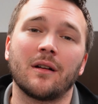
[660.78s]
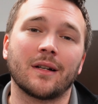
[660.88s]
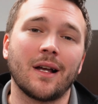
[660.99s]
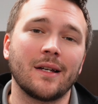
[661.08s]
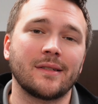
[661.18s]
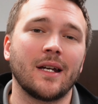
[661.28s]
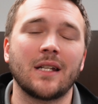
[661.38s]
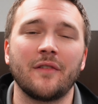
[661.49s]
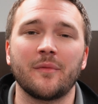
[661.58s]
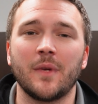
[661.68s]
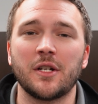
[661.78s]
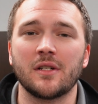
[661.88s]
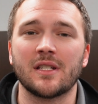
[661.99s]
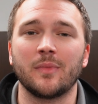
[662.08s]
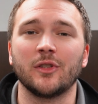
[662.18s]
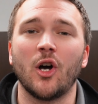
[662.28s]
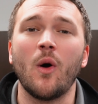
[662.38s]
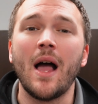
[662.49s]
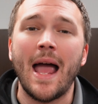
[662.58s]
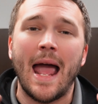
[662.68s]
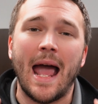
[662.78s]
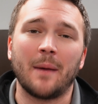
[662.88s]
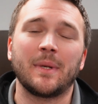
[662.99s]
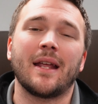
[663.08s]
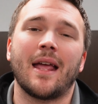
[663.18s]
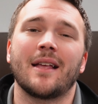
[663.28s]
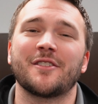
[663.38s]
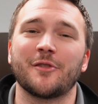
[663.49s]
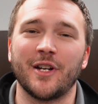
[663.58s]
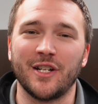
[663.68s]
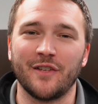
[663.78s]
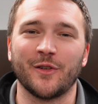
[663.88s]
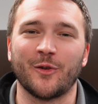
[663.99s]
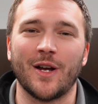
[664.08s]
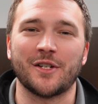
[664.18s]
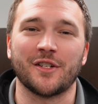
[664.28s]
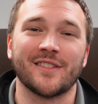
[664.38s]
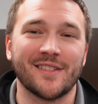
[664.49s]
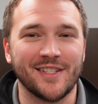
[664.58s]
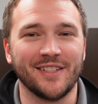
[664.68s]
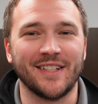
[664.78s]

Our contact information is below. Happy to answer any of your questions. Till